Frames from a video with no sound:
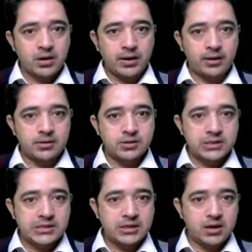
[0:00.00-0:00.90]
In
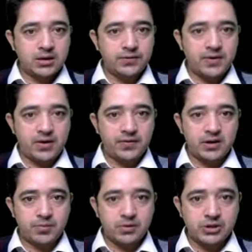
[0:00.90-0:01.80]
Argentina, the
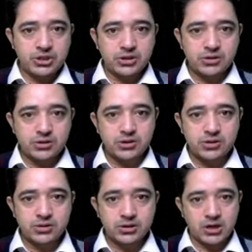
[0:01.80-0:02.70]
far-right politicians,
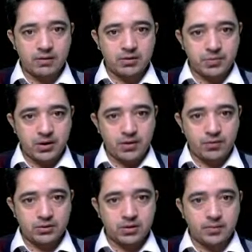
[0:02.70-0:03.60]
Javed Meri
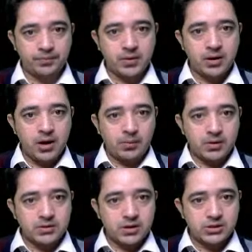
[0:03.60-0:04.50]
won the
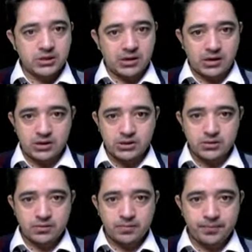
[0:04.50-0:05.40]
presidential
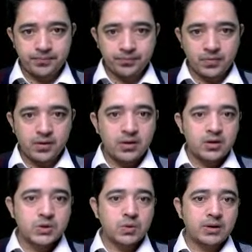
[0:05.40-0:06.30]
election.
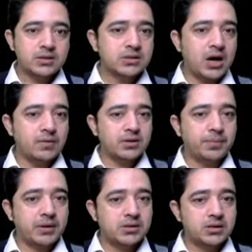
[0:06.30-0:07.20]
So let us start with the
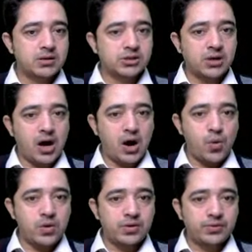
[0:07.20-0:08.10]
basic question, how
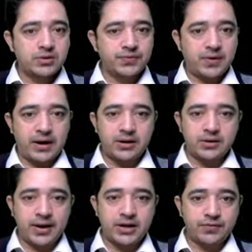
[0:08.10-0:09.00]
would you define
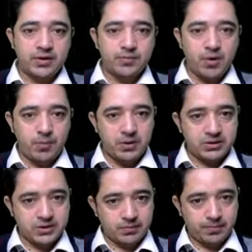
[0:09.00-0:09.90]
right-wing
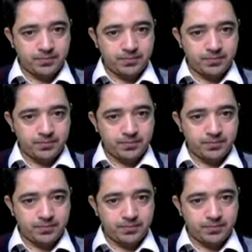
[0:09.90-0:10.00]
populism?